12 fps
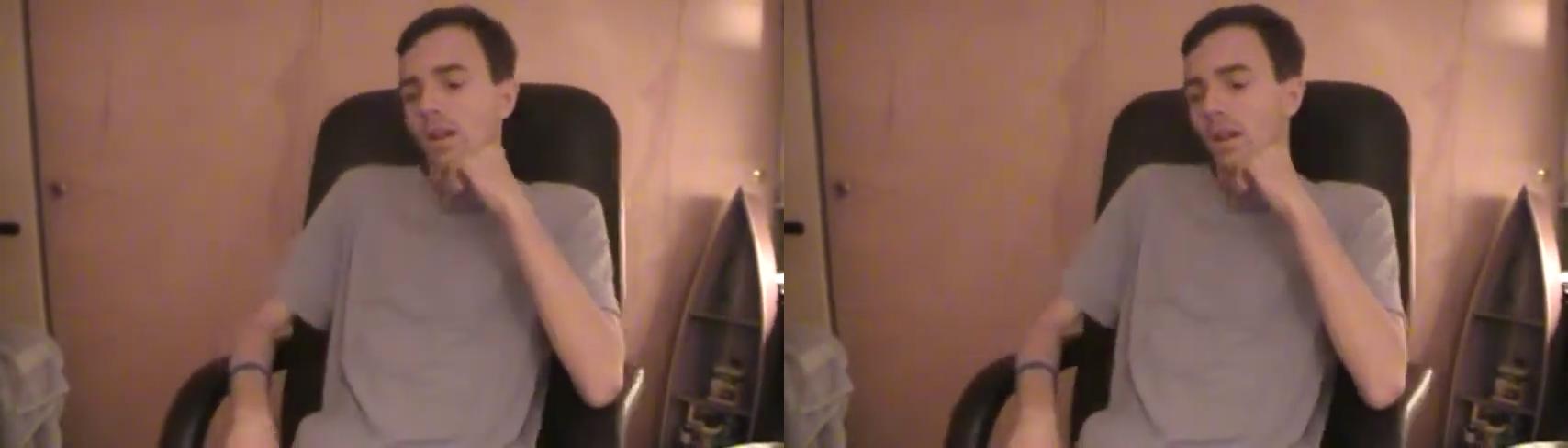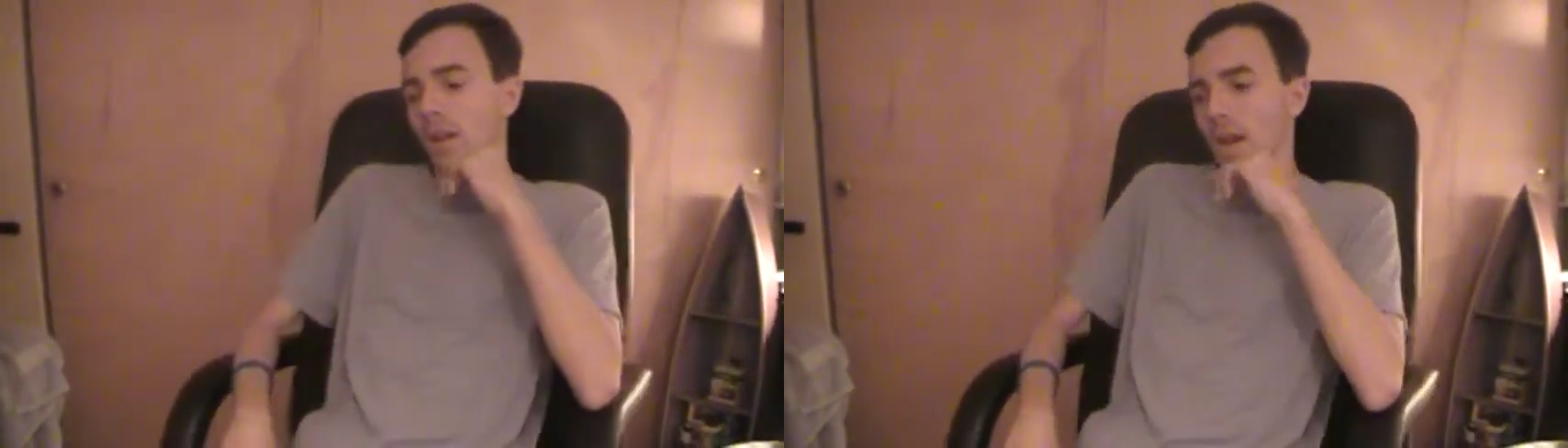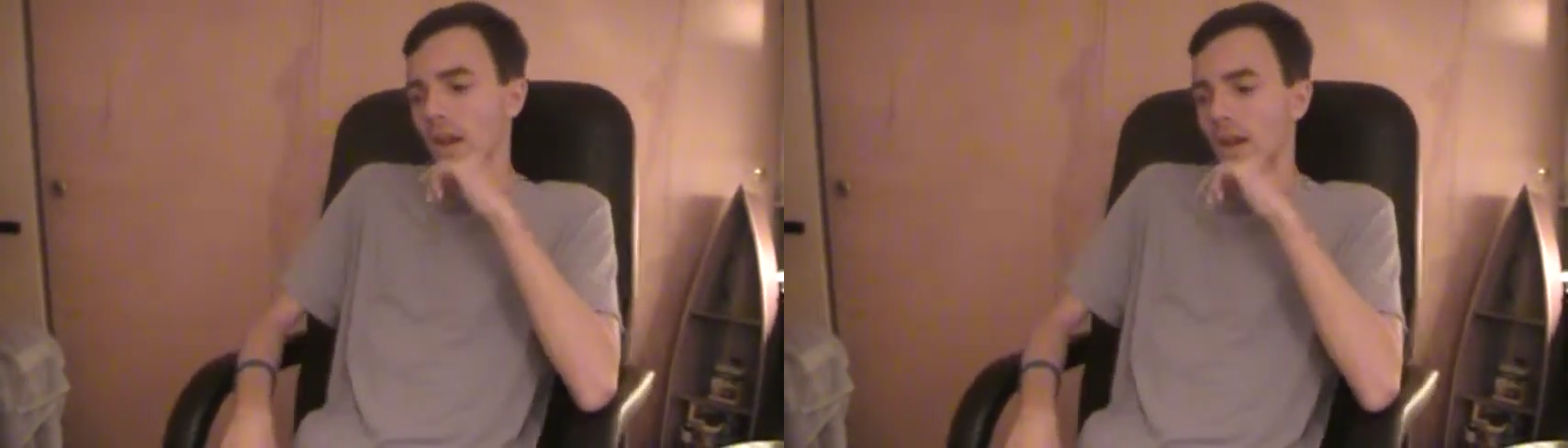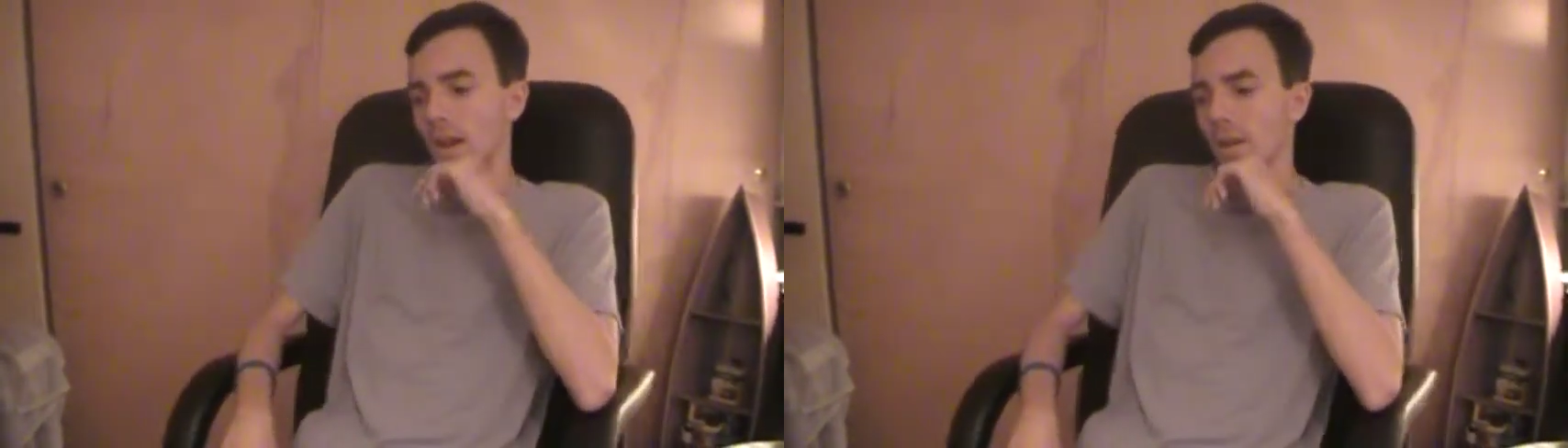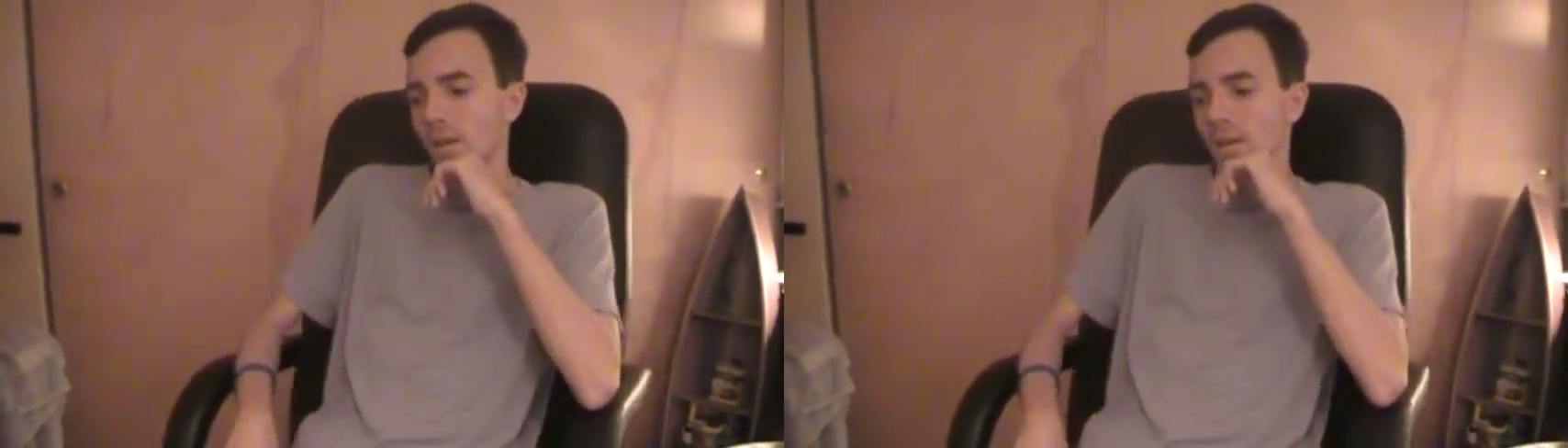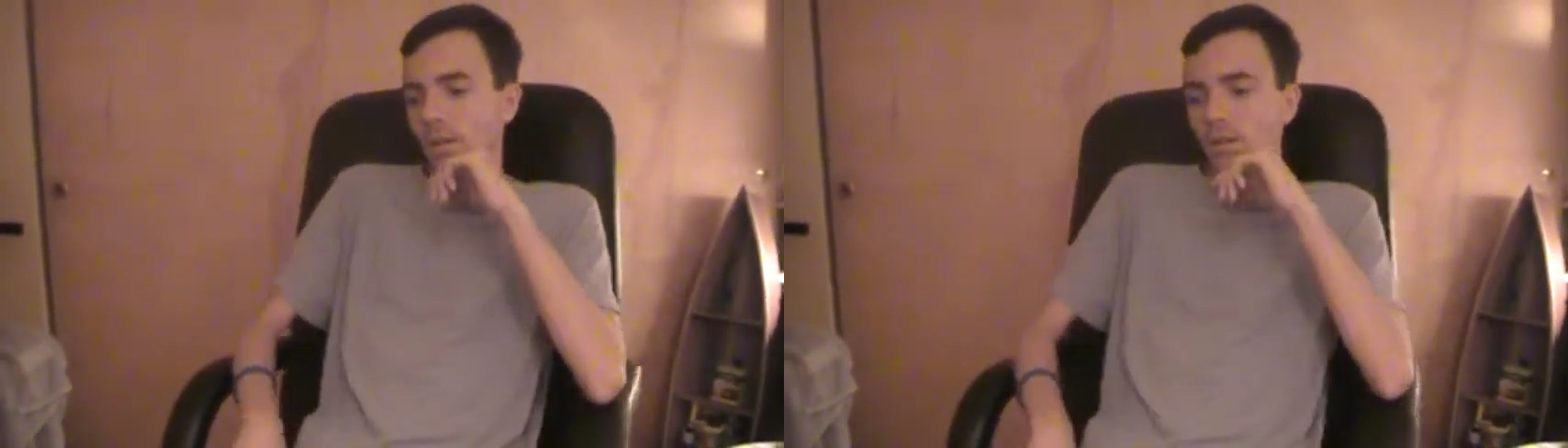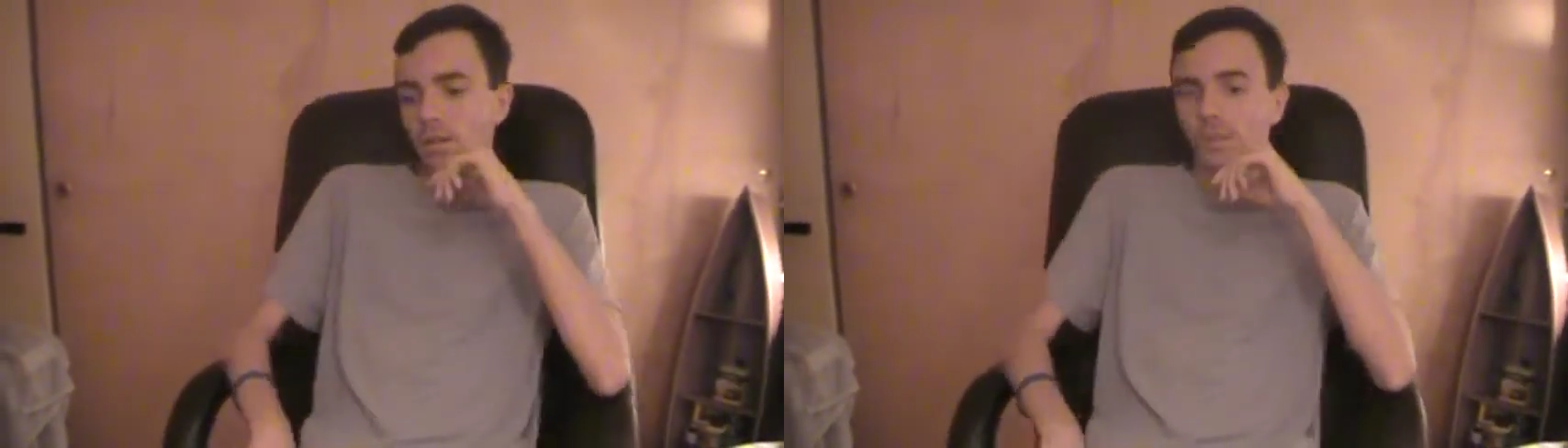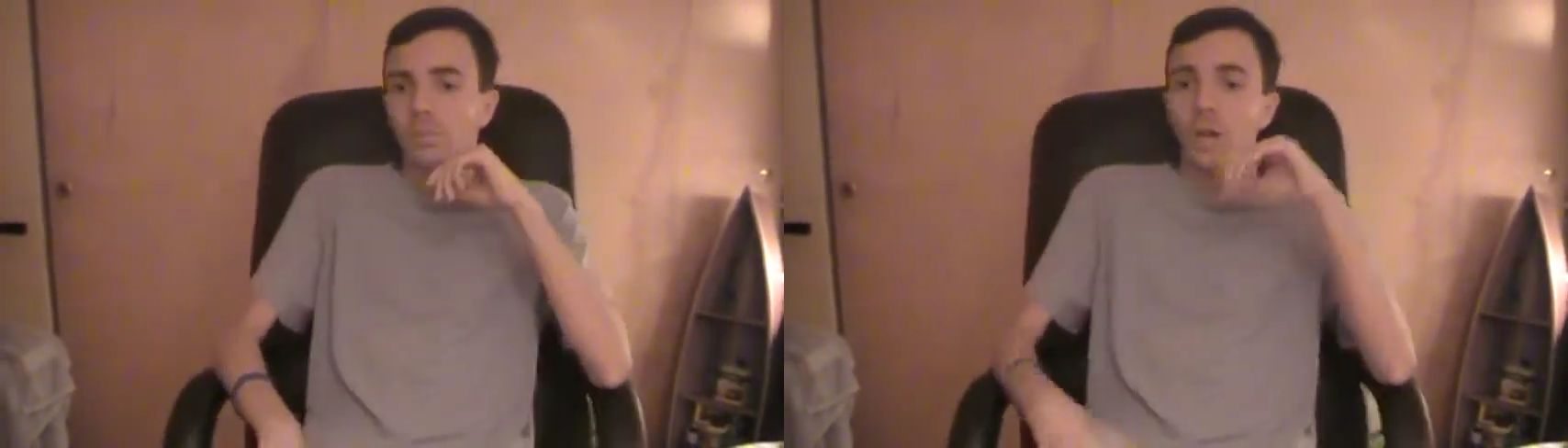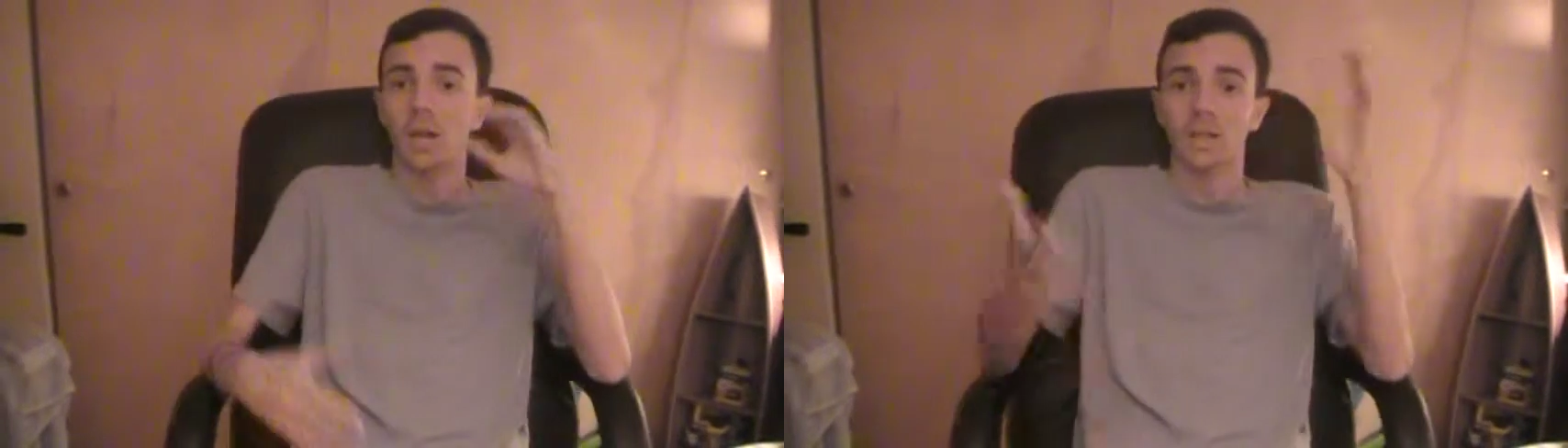And
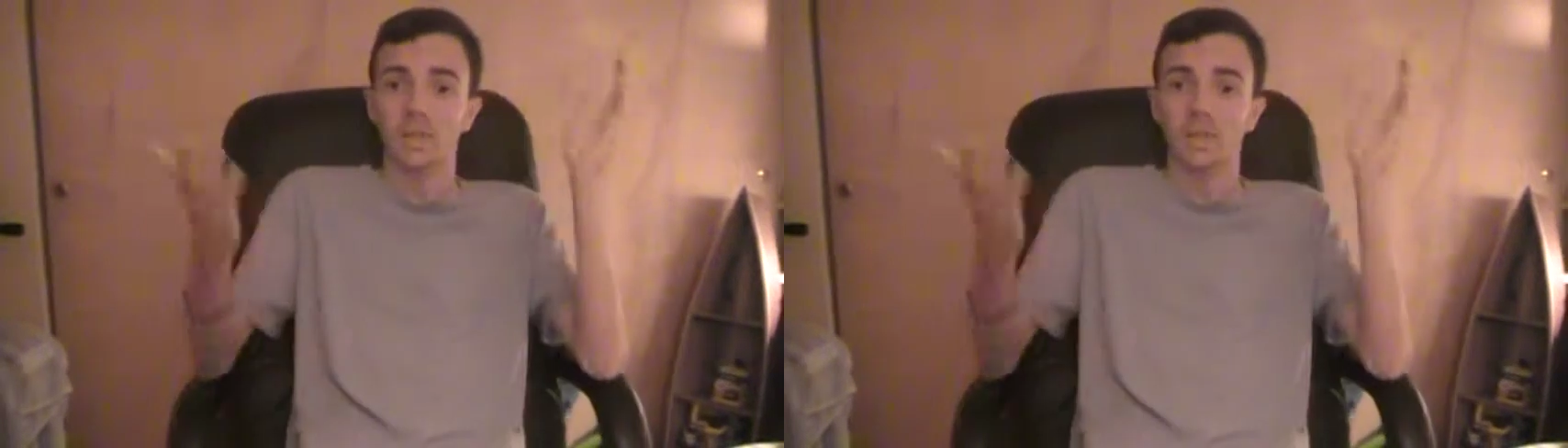that's